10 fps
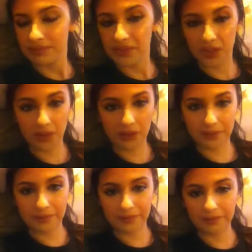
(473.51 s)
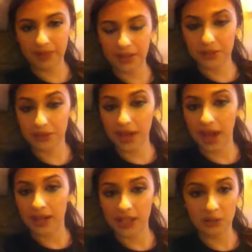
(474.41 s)
So, I do
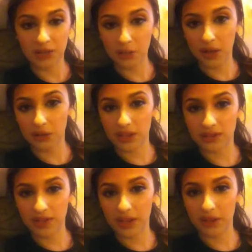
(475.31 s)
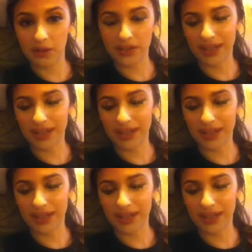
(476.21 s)
that, that's the reason why I do these videos,